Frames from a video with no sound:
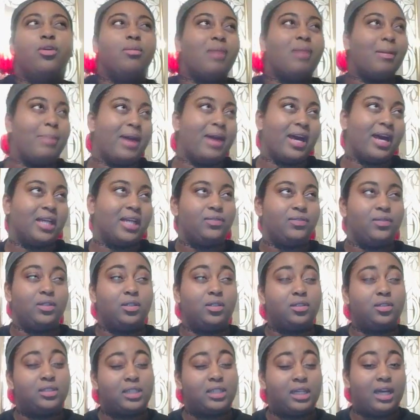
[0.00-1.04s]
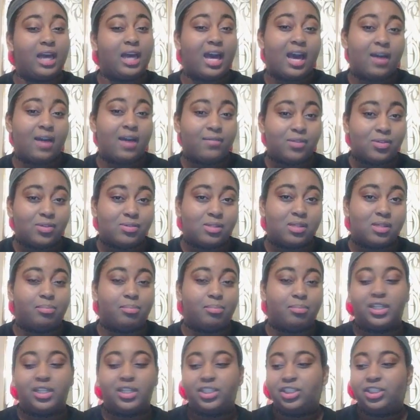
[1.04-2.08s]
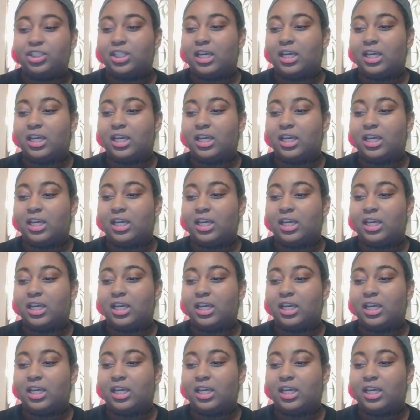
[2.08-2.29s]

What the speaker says: in my past videos that I have used the brush,